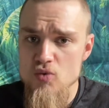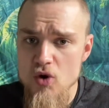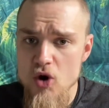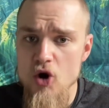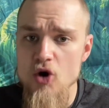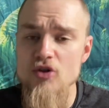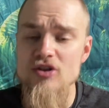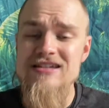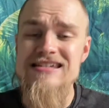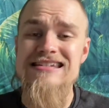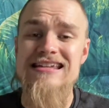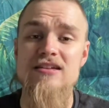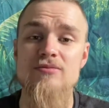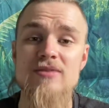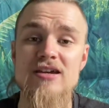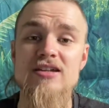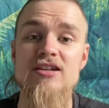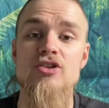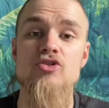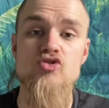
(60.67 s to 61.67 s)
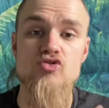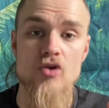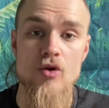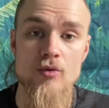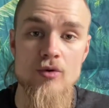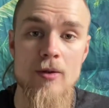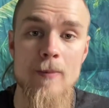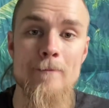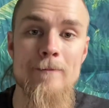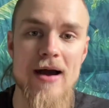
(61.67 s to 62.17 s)
or the
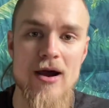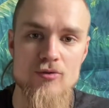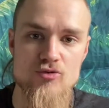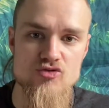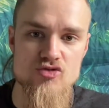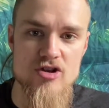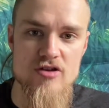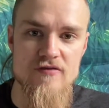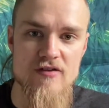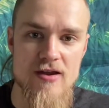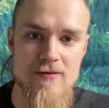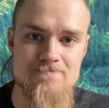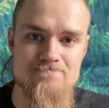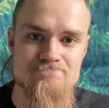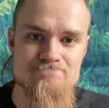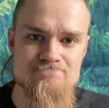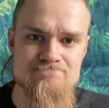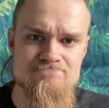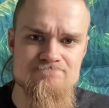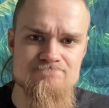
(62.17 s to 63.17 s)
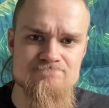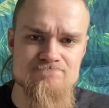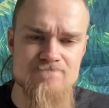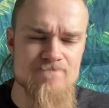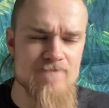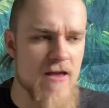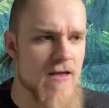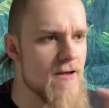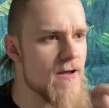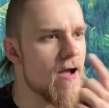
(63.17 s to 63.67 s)
Cenomanian-Turonian boundary event.
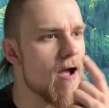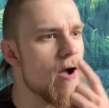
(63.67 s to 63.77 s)
I